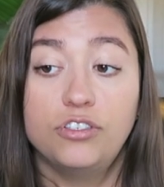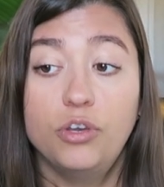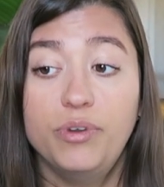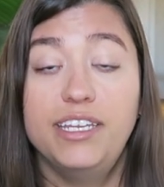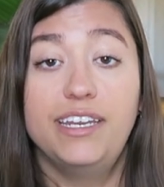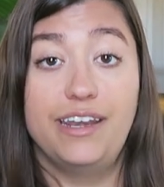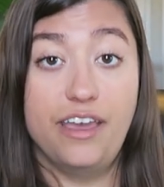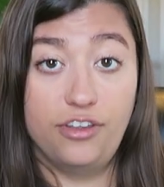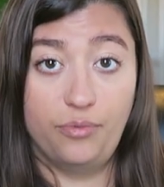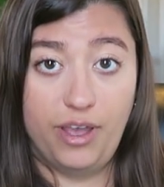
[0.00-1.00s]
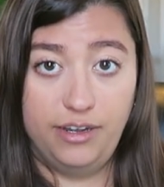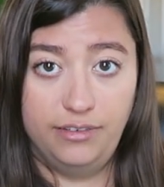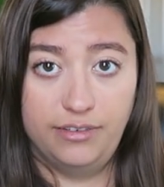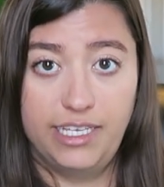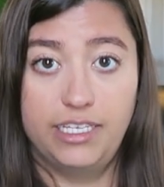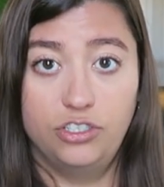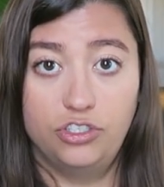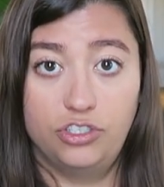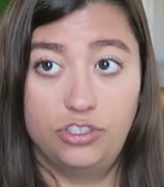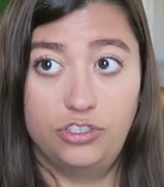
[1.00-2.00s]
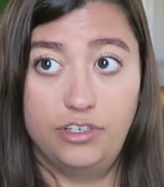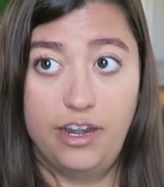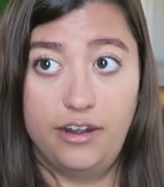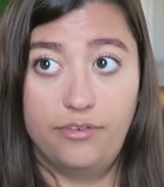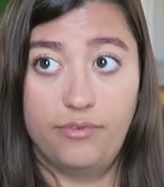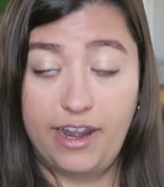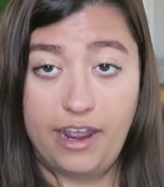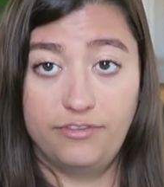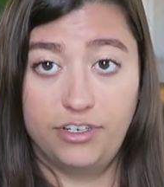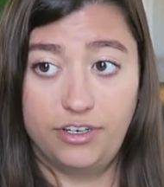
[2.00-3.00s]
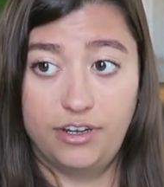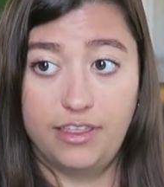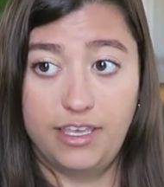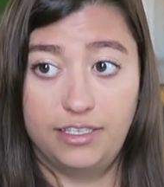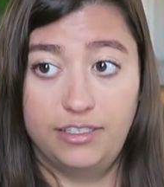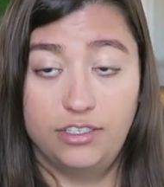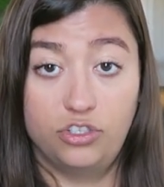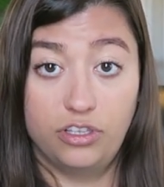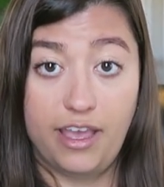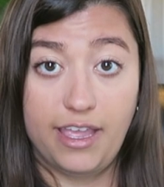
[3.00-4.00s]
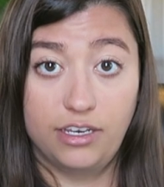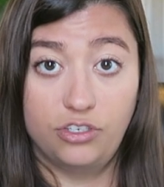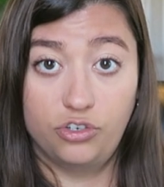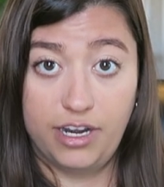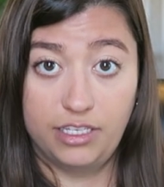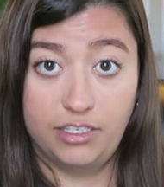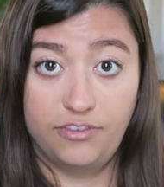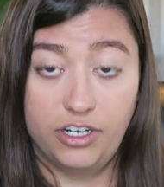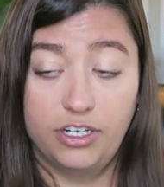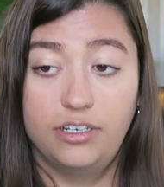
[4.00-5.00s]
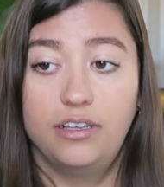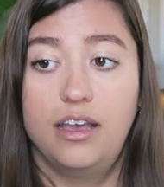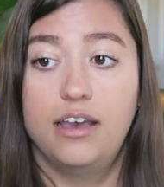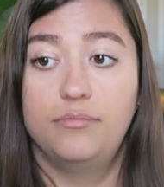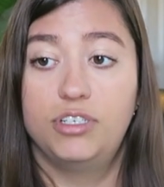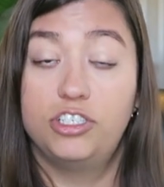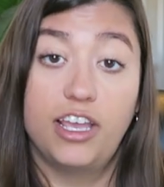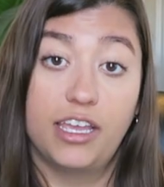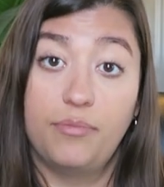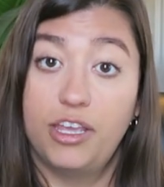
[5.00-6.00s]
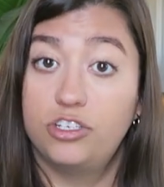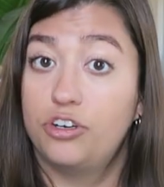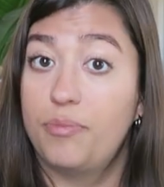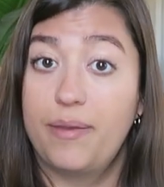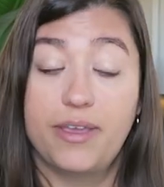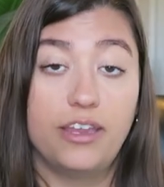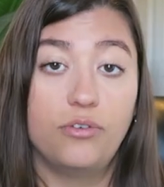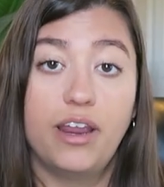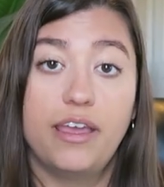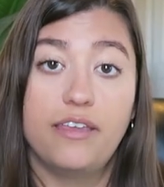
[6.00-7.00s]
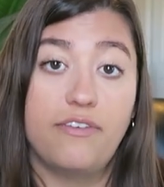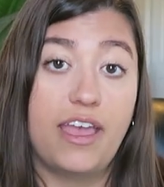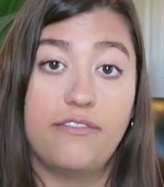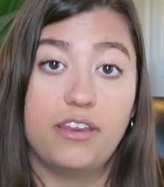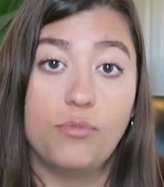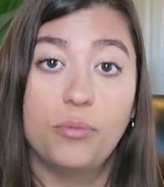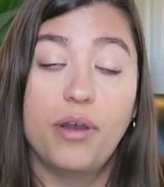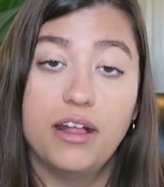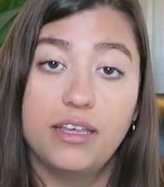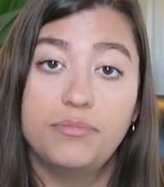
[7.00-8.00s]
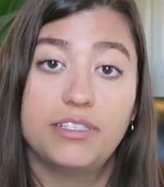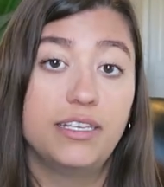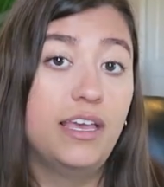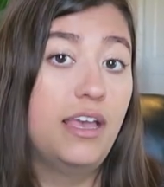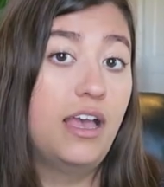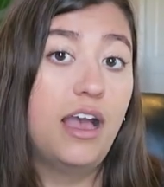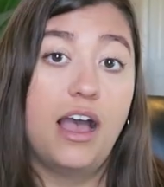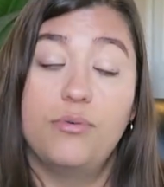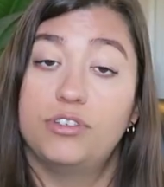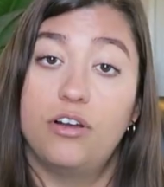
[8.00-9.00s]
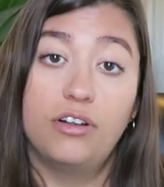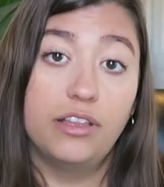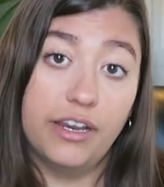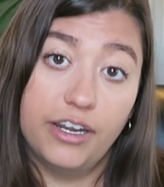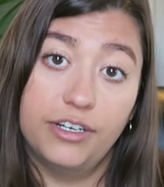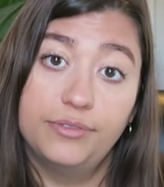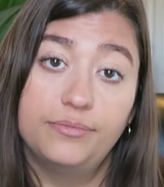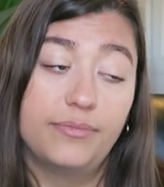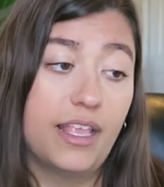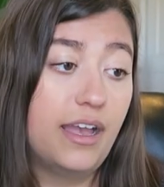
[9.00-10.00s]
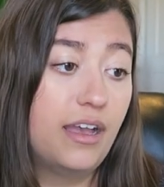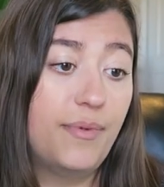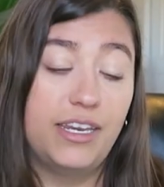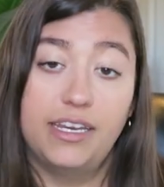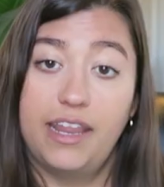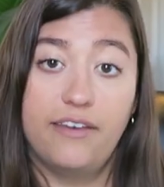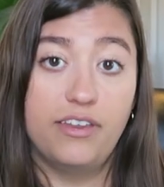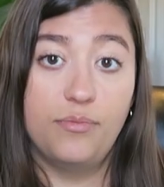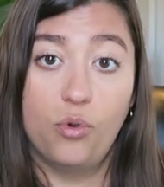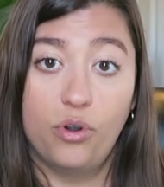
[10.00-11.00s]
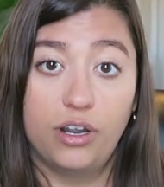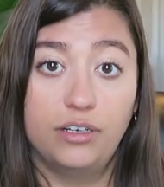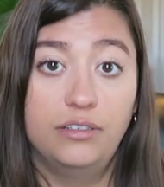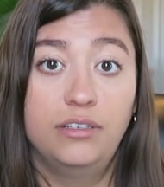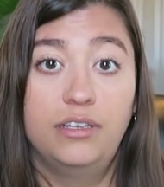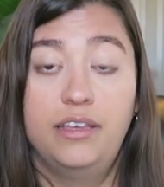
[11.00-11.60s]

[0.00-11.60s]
so we did another one in right after this July transfer um, to check and make sure maybe I don't ha if I have any more polyps. I was all clear. Um, I didn't have any more.